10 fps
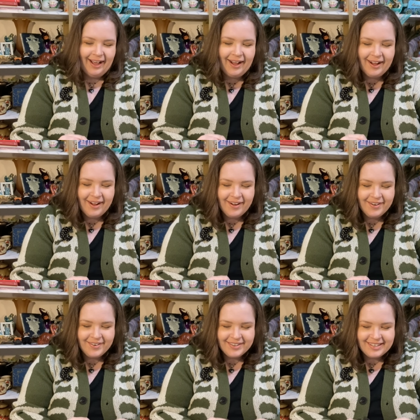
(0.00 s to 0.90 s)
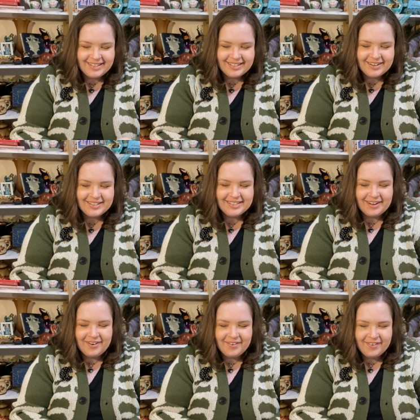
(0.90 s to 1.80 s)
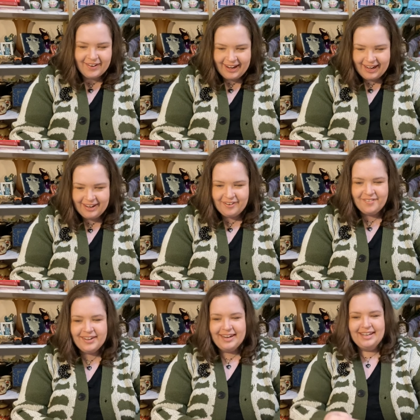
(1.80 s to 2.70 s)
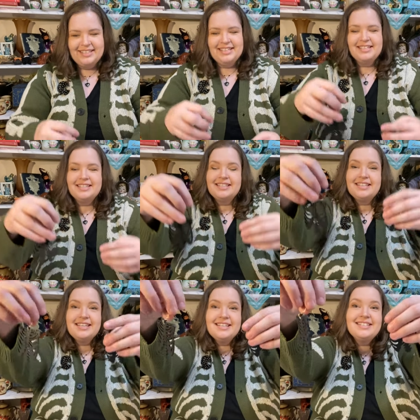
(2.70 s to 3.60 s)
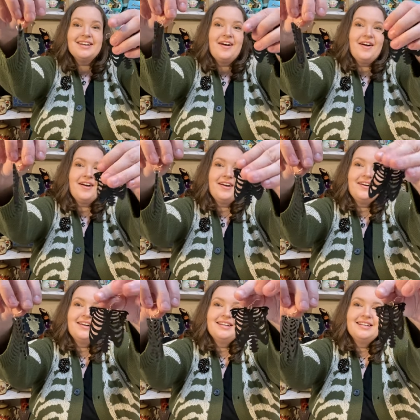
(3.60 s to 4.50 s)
Oh, these are so great. Oh my goodness. So these are